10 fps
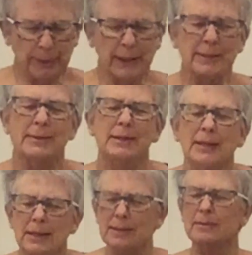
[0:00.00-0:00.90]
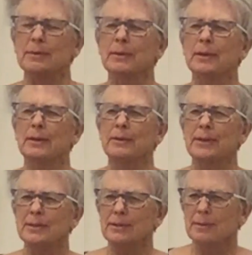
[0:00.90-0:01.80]
he sees
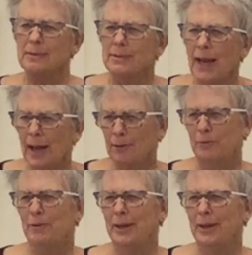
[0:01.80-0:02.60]
this sad